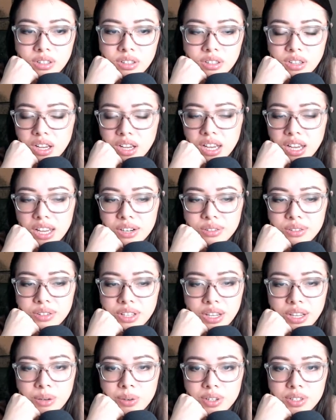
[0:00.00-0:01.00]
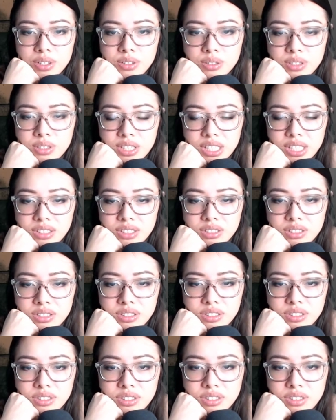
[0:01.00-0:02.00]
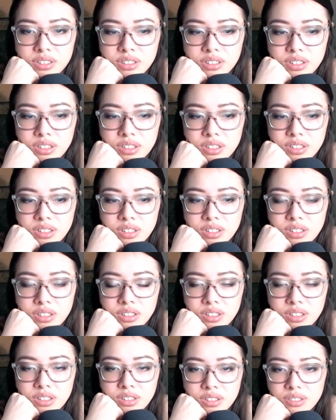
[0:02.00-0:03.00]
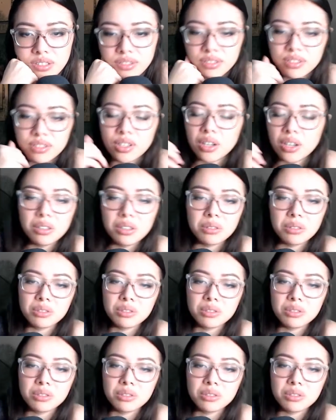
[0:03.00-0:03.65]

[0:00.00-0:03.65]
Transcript: I don't think I want to do that. No,